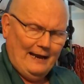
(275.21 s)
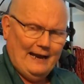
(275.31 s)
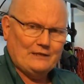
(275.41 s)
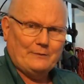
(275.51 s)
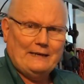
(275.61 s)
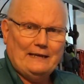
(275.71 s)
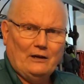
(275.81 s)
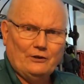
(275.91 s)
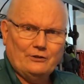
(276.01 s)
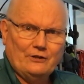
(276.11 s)
as we get
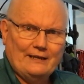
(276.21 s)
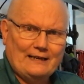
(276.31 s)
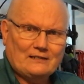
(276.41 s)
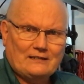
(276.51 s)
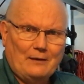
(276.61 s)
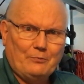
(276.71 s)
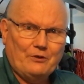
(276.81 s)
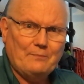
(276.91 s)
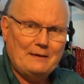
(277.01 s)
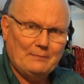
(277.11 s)
on to the next step with
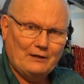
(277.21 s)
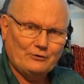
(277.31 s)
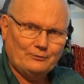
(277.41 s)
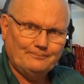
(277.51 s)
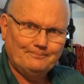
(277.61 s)
the B module.